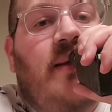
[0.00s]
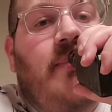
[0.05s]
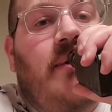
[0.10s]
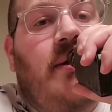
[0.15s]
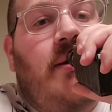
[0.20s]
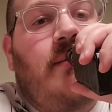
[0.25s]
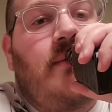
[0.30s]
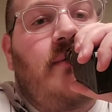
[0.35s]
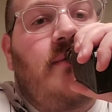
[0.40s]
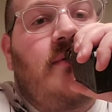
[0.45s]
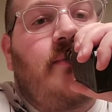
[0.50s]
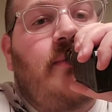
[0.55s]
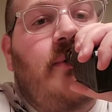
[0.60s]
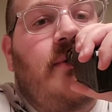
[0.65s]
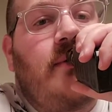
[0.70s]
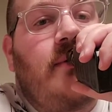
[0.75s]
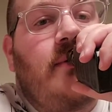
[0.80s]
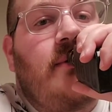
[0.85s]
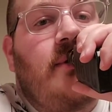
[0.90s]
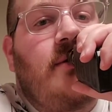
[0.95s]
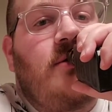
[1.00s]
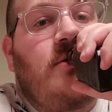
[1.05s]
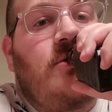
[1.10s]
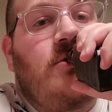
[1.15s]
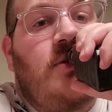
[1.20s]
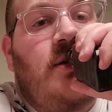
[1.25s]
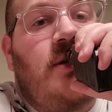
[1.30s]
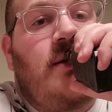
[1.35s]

way better than smelling like